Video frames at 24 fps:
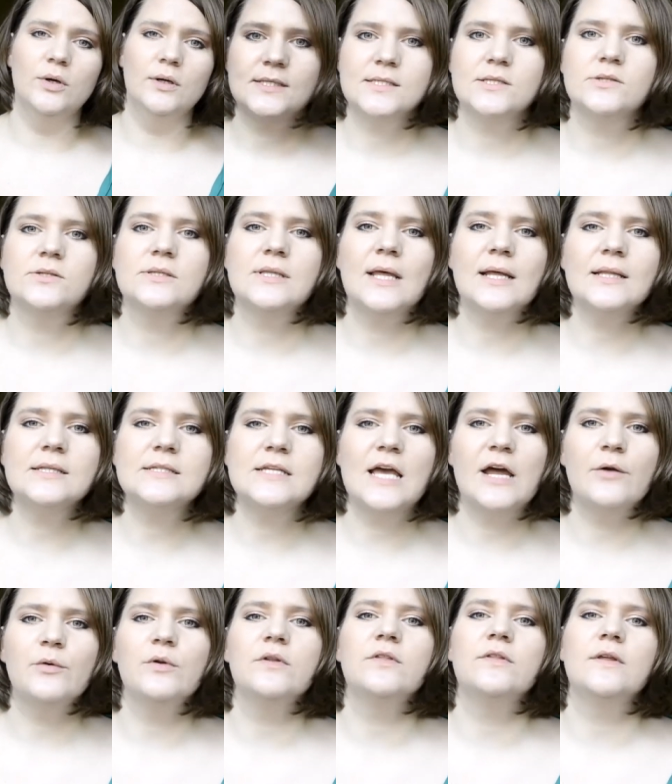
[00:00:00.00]
So that's
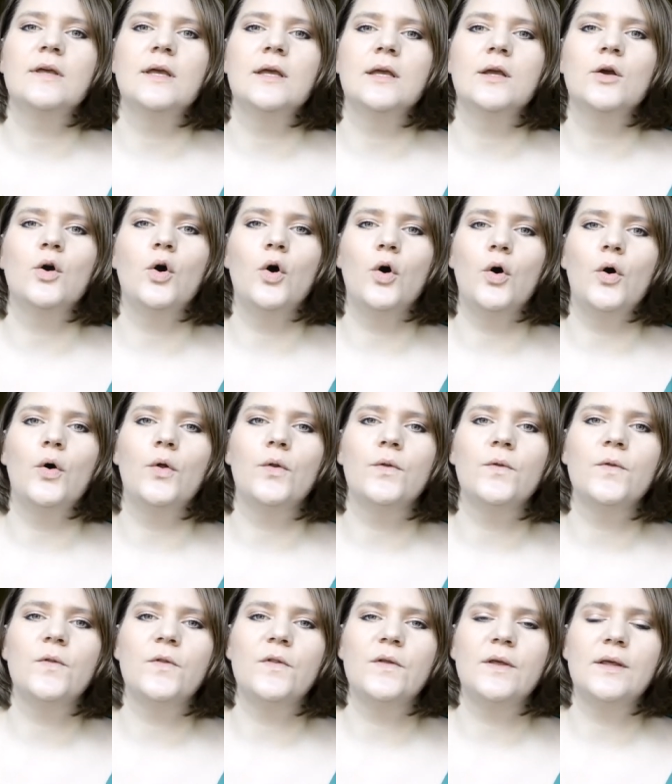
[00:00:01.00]
everything
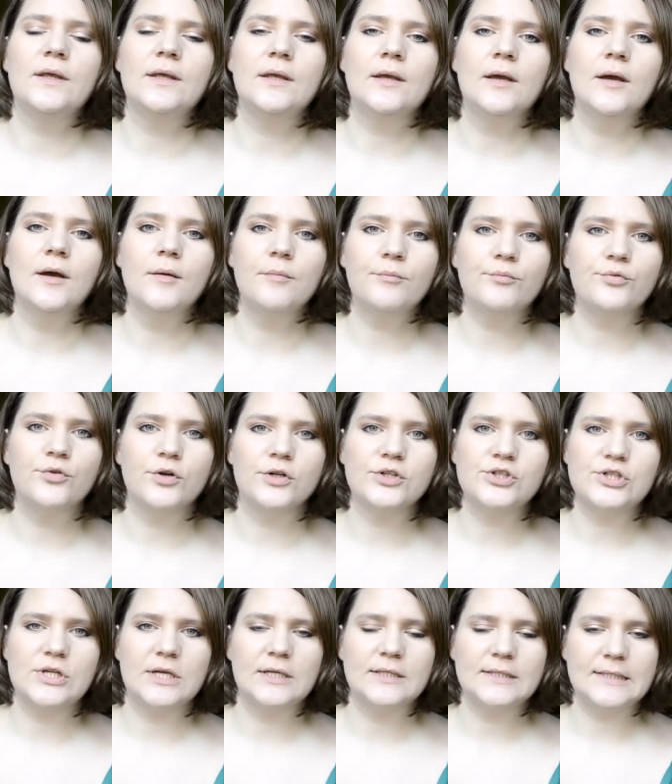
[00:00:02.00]
on the
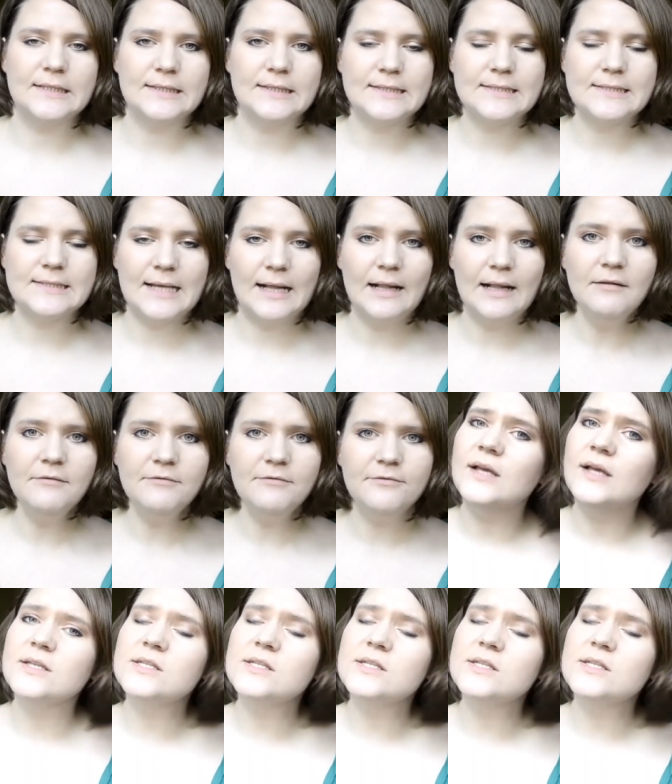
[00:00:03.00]
project itself.